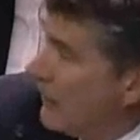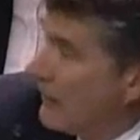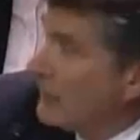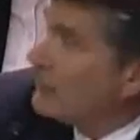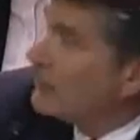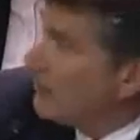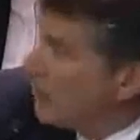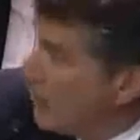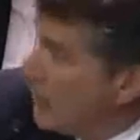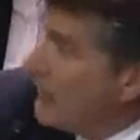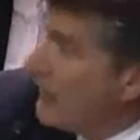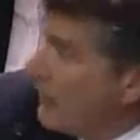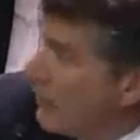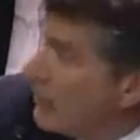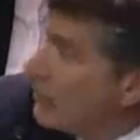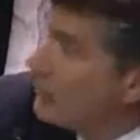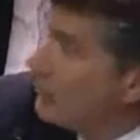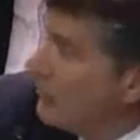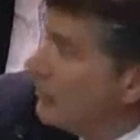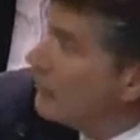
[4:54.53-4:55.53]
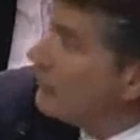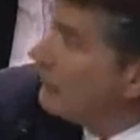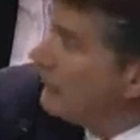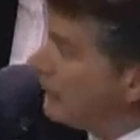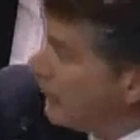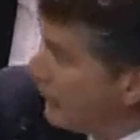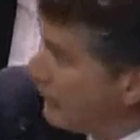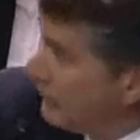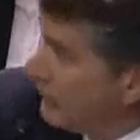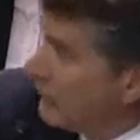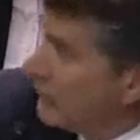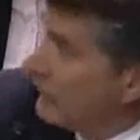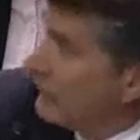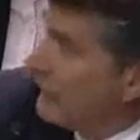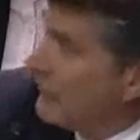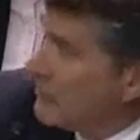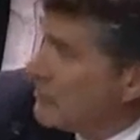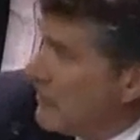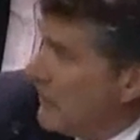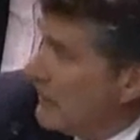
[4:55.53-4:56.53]
And so we are real fearful
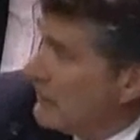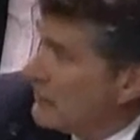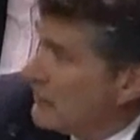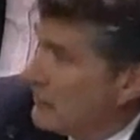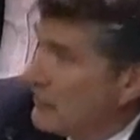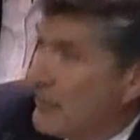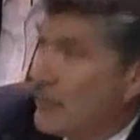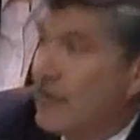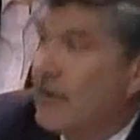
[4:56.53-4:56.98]
of the changes,